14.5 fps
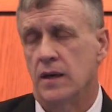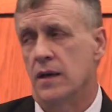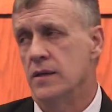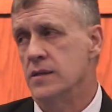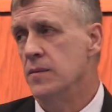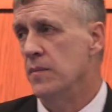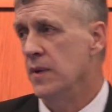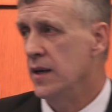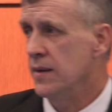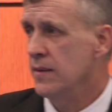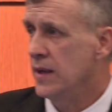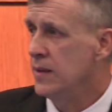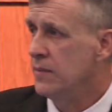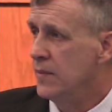Because
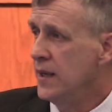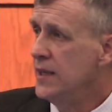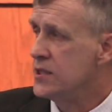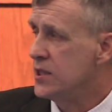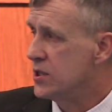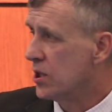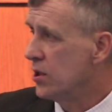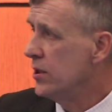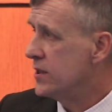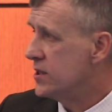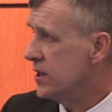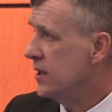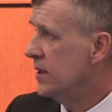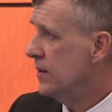it means
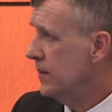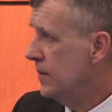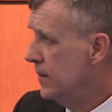eternity.